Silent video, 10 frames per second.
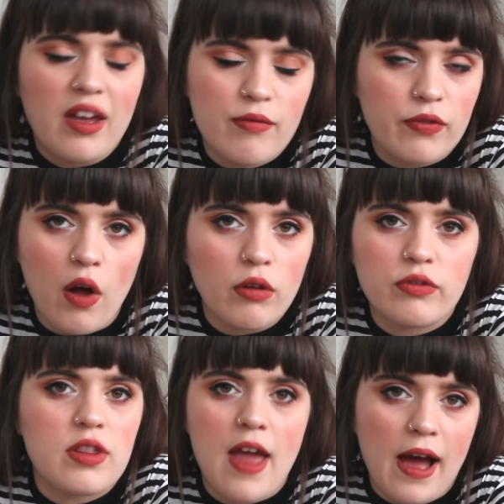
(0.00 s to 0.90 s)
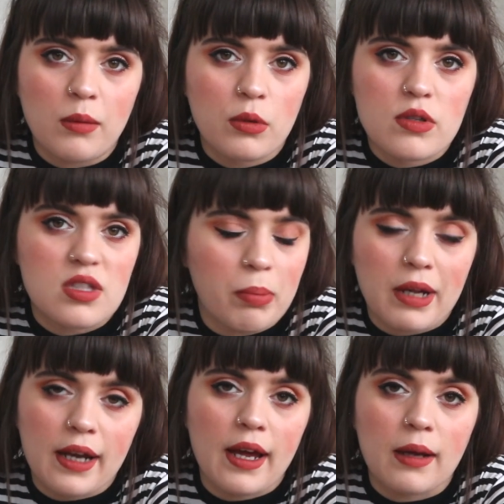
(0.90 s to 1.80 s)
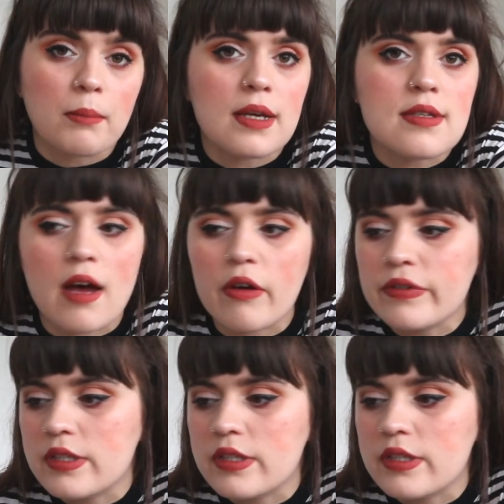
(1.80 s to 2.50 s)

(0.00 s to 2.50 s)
involved, the animals, the planet, and myself.